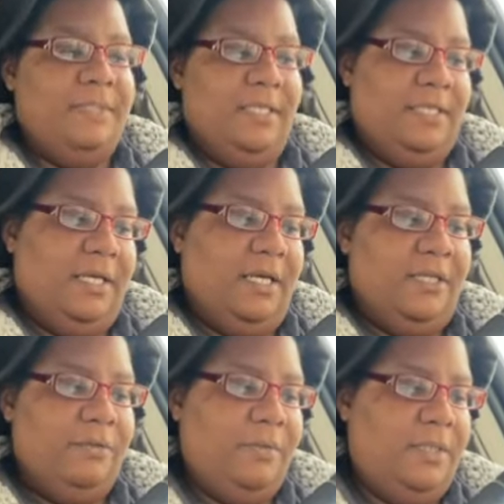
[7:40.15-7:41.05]
And the
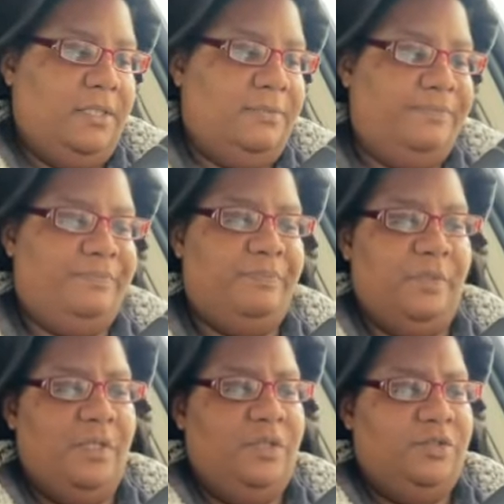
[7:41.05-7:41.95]
other one,
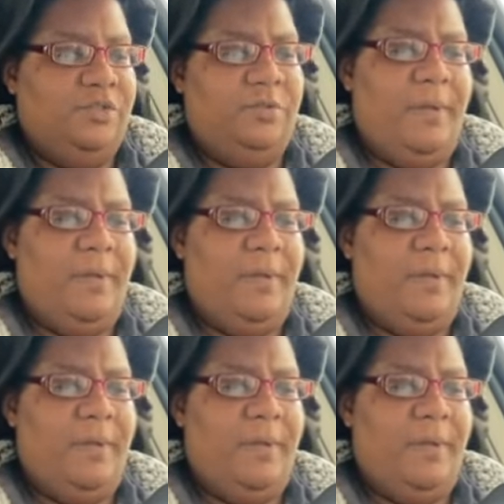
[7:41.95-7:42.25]
2